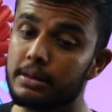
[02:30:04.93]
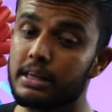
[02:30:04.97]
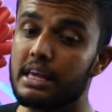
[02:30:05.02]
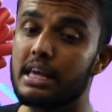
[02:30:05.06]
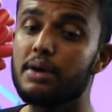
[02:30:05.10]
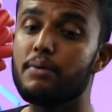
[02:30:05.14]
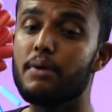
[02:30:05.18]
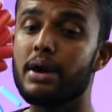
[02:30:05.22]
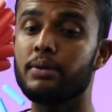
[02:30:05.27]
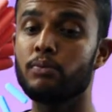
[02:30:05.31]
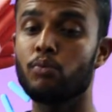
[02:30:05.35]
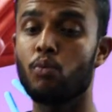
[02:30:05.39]

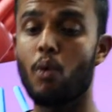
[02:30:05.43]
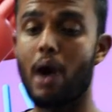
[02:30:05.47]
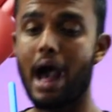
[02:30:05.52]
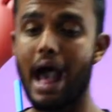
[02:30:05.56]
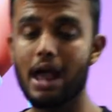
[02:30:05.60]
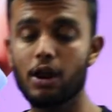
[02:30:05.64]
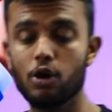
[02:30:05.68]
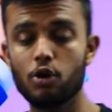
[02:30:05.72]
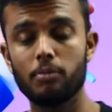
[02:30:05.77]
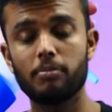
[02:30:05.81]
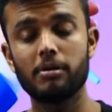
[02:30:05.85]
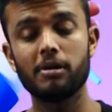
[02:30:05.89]
give a
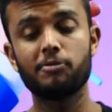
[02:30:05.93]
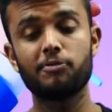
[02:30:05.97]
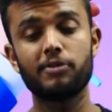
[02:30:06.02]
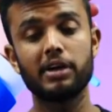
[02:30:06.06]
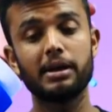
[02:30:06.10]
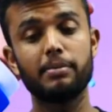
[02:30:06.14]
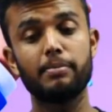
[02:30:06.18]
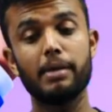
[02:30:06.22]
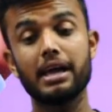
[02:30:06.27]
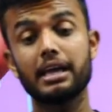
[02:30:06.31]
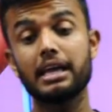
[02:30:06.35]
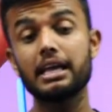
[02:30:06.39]
valuable
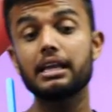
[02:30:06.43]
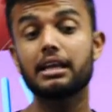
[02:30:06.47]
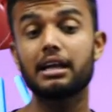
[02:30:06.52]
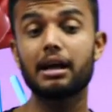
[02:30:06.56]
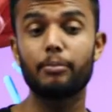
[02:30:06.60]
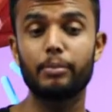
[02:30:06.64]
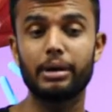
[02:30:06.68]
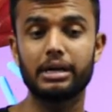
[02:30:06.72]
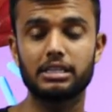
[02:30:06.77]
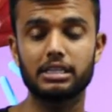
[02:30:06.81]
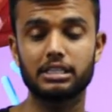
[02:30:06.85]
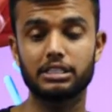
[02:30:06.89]
feedback in
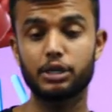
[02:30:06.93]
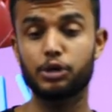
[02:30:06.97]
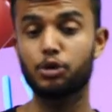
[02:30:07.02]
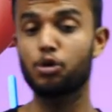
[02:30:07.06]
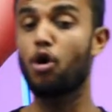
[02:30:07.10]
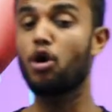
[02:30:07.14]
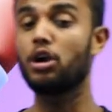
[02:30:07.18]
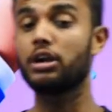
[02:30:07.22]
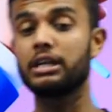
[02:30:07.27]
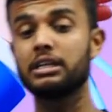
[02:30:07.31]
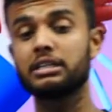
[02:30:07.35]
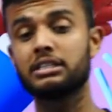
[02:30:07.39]
comment section,
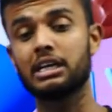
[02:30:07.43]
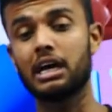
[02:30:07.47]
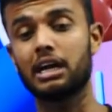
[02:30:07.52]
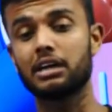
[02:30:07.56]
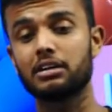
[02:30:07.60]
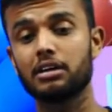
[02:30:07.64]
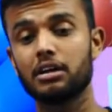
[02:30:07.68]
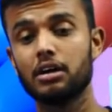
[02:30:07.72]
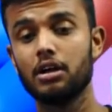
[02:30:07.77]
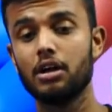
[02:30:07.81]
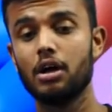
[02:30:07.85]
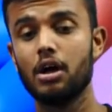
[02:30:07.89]
not in
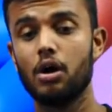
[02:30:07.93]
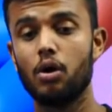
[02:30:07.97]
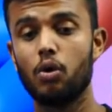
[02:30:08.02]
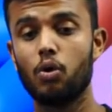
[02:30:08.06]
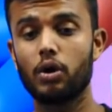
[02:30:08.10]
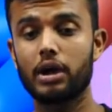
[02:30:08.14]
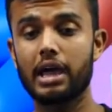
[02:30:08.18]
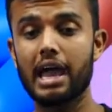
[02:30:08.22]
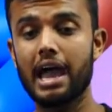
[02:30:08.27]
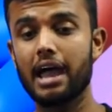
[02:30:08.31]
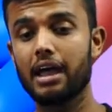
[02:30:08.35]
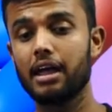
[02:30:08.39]
chat.
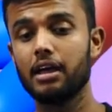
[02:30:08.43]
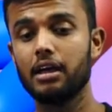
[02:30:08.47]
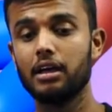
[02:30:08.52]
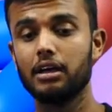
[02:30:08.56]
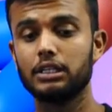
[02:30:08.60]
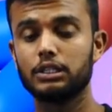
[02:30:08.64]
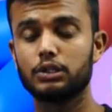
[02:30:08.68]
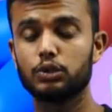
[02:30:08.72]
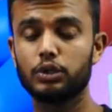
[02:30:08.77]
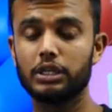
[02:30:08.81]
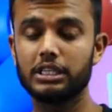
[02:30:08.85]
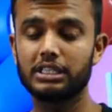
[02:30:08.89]
Okay?
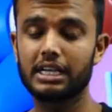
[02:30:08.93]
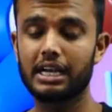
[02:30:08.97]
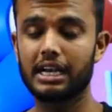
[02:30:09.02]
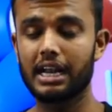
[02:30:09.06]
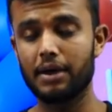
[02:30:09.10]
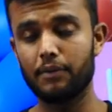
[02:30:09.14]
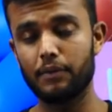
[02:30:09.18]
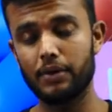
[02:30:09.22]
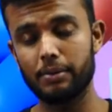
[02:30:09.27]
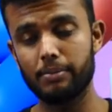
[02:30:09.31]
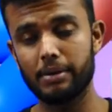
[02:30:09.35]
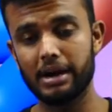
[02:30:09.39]
Sudish and
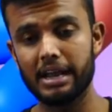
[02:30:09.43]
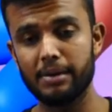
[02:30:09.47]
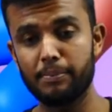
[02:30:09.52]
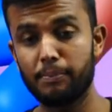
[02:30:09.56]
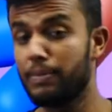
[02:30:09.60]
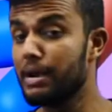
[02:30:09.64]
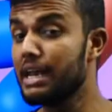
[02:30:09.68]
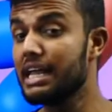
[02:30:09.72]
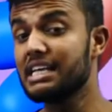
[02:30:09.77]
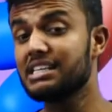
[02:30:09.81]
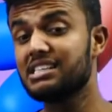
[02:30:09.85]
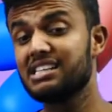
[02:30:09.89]
everybody,
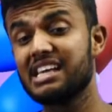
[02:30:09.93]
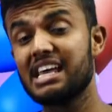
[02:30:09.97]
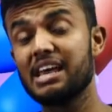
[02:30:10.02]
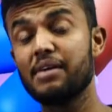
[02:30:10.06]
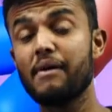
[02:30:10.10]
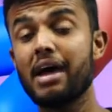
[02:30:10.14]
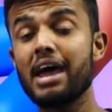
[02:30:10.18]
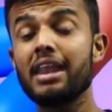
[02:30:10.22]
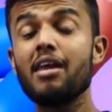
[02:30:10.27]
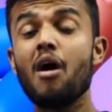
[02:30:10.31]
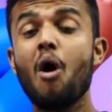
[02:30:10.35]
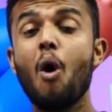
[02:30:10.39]
please give
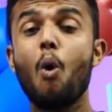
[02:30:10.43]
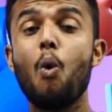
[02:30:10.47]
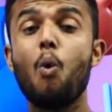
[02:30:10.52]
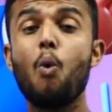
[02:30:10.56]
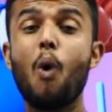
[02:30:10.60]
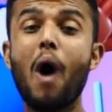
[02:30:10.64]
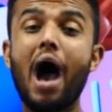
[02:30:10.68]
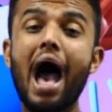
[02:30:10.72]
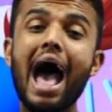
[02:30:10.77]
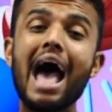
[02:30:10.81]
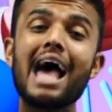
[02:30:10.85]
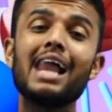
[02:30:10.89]
a
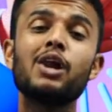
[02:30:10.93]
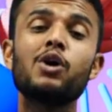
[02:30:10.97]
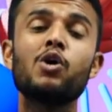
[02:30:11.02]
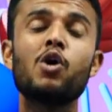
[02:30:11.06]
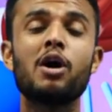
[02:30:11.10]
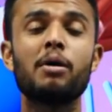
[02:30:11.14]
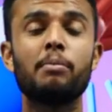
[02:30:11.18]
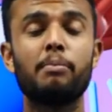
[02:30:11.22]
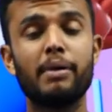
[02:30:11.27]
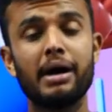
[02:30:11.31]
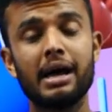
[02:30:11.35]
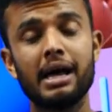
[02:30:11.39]

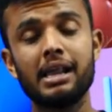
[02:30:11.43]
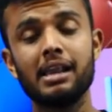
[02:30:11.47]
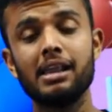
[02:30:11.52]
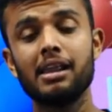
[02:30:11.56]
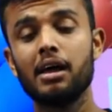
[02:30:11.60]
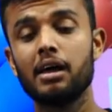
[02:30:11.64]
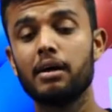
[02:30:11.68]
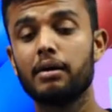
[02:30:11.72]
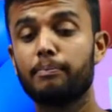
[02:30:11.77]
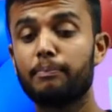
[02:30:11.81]
valuable